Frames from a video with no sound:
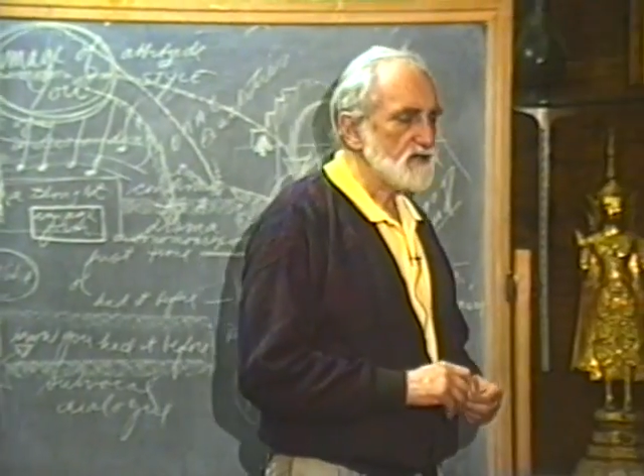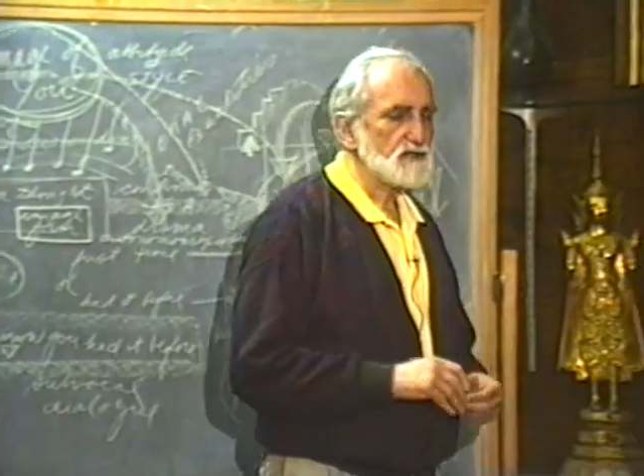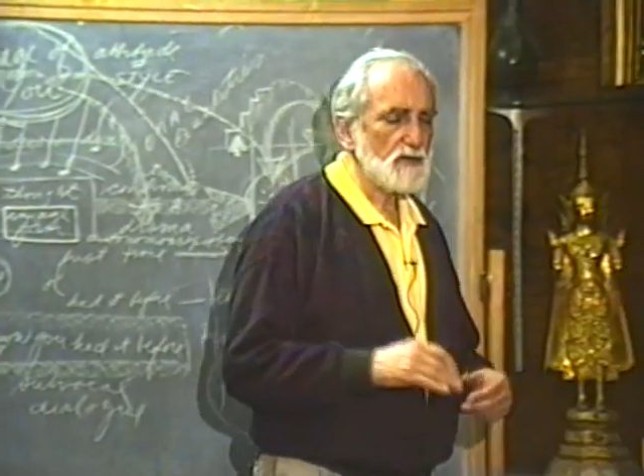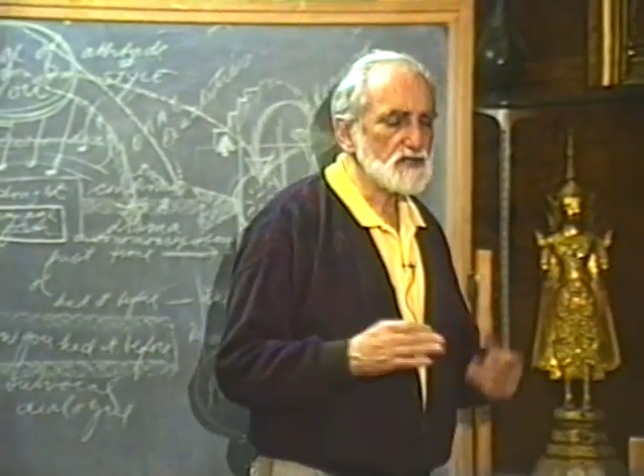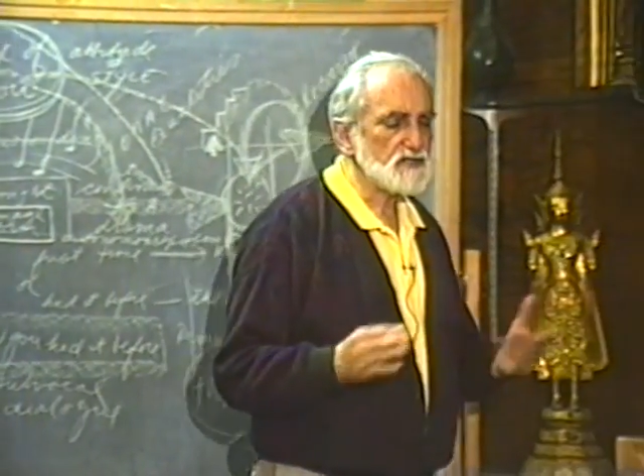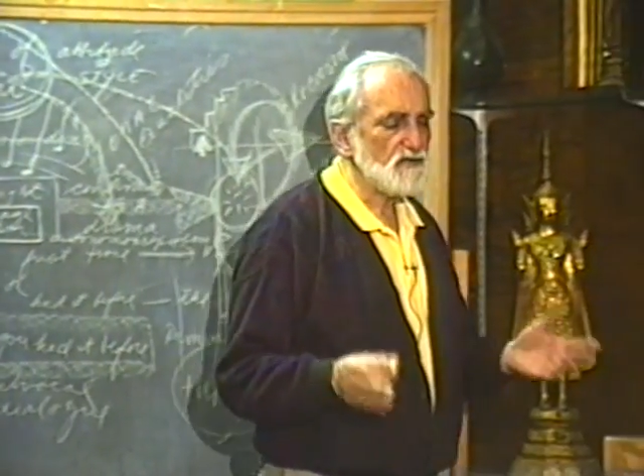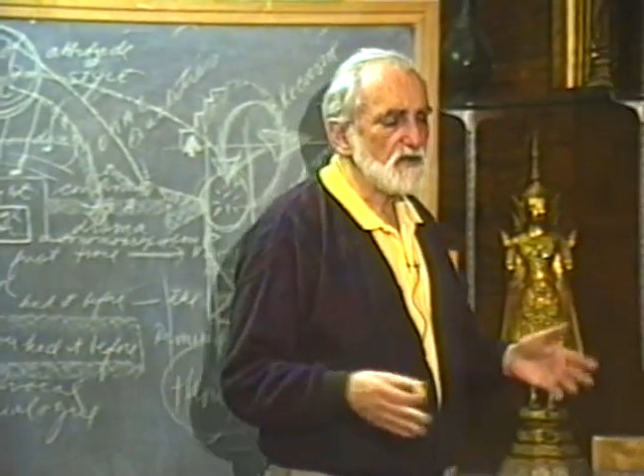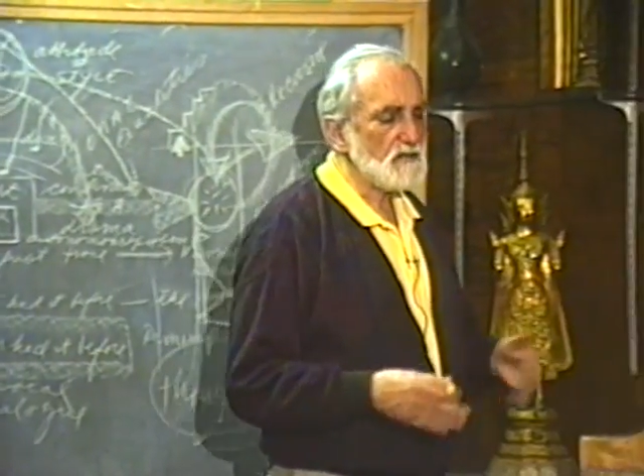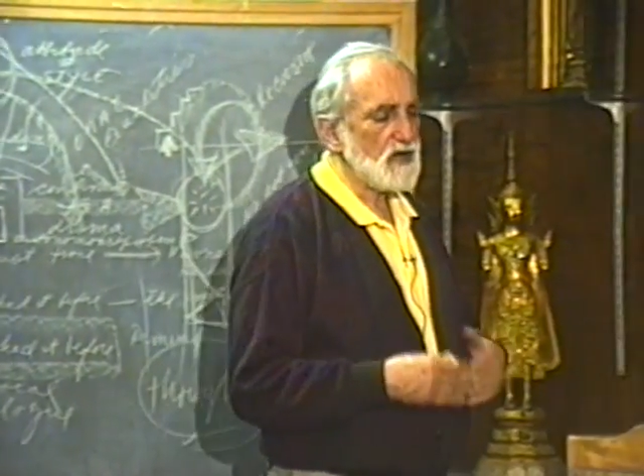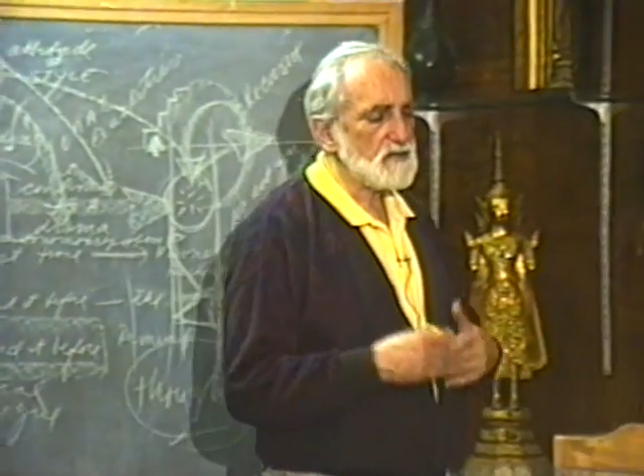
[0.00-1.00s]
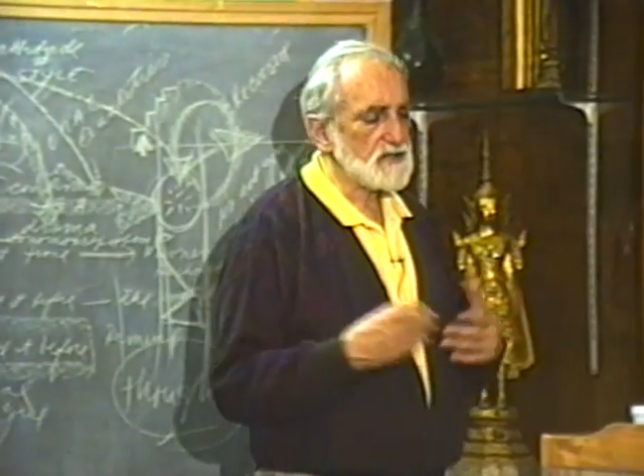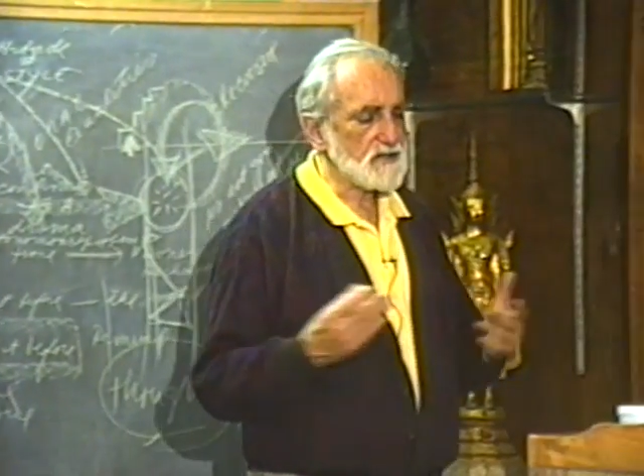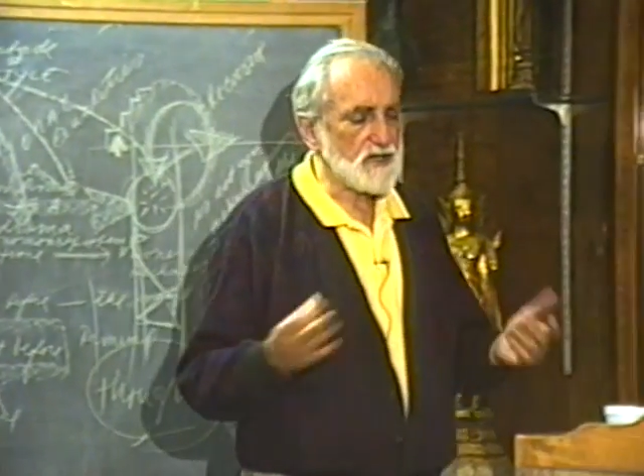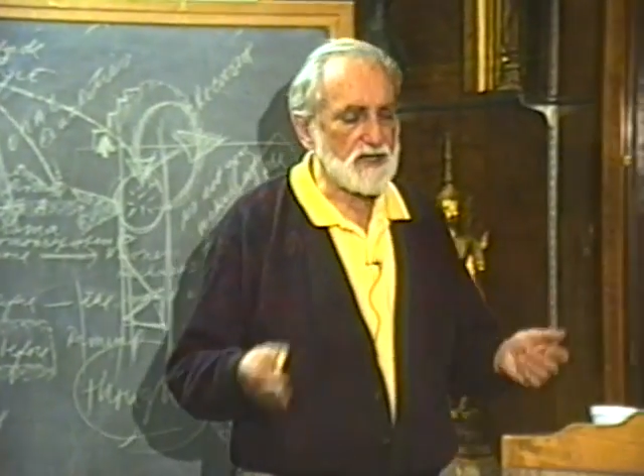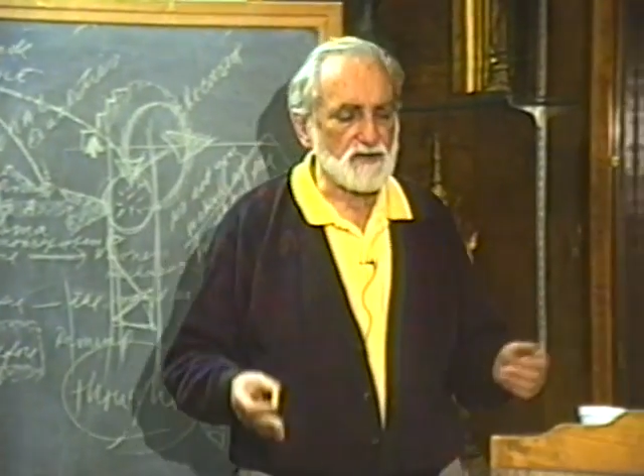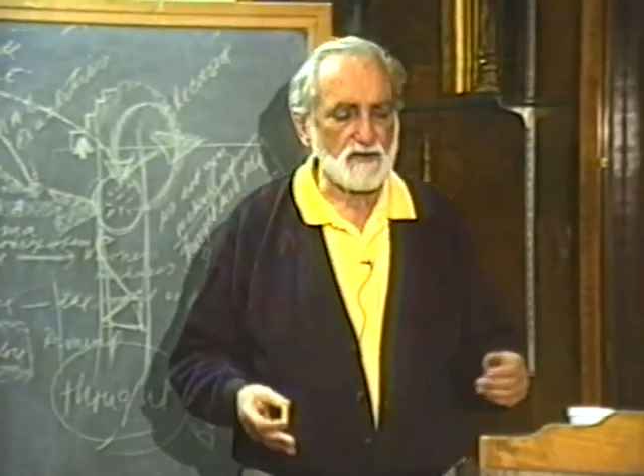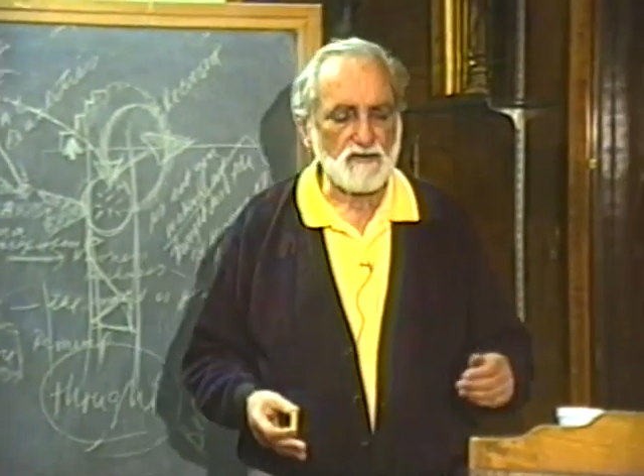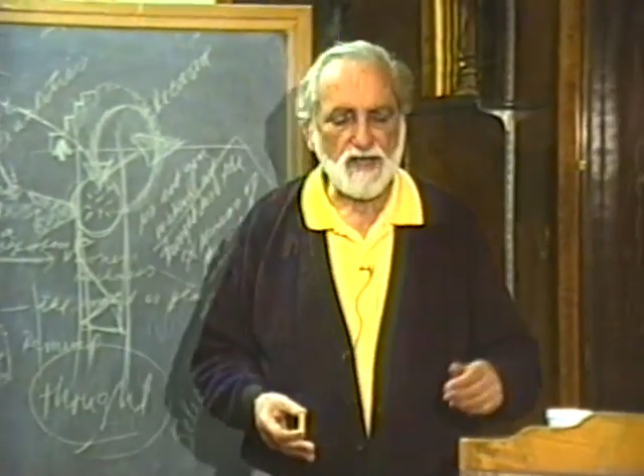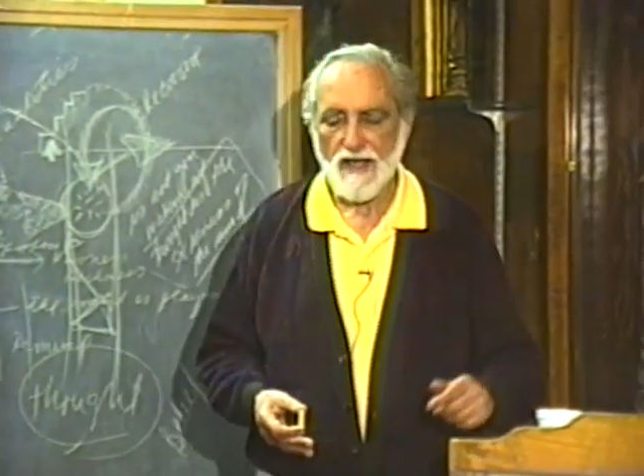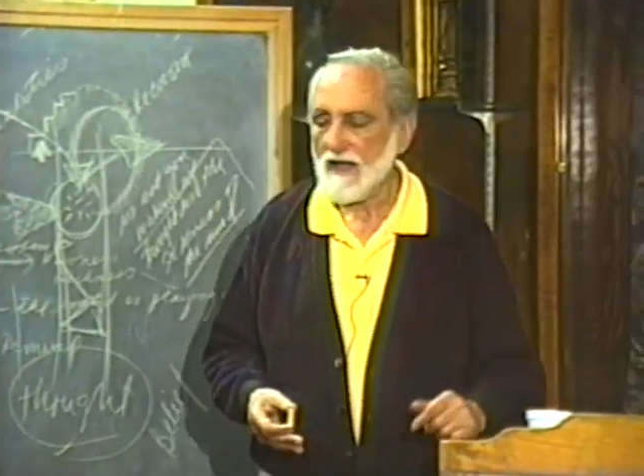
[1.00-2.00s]
Suppose for the moment that you
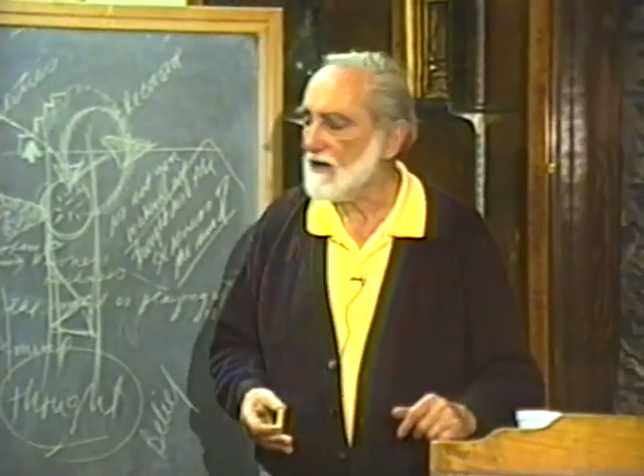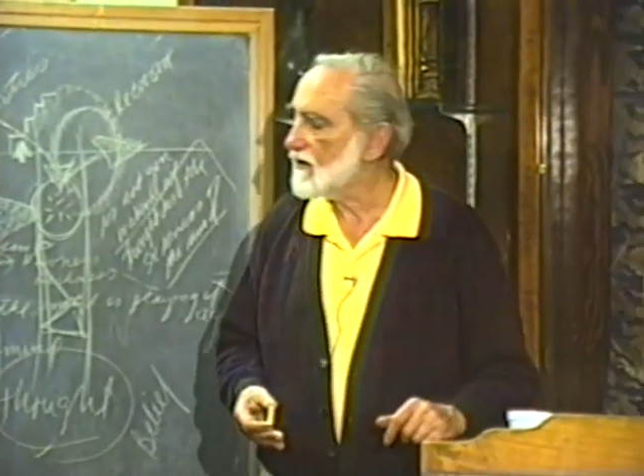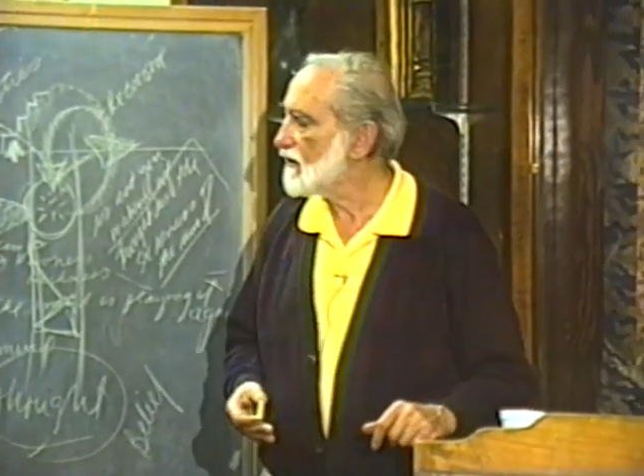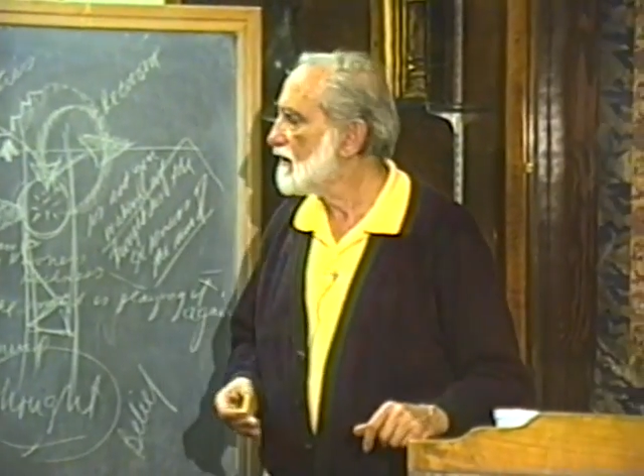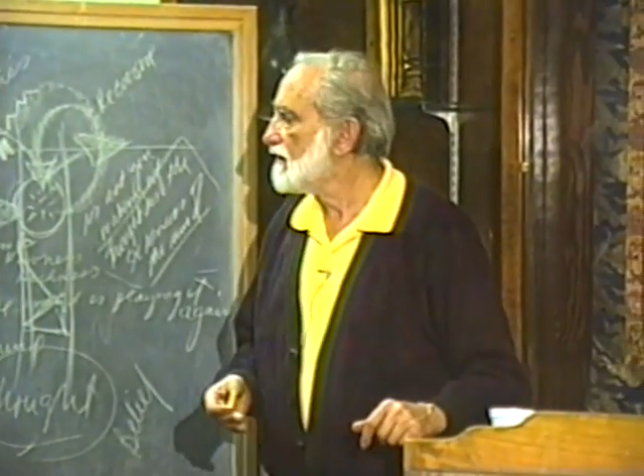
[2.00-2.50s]
now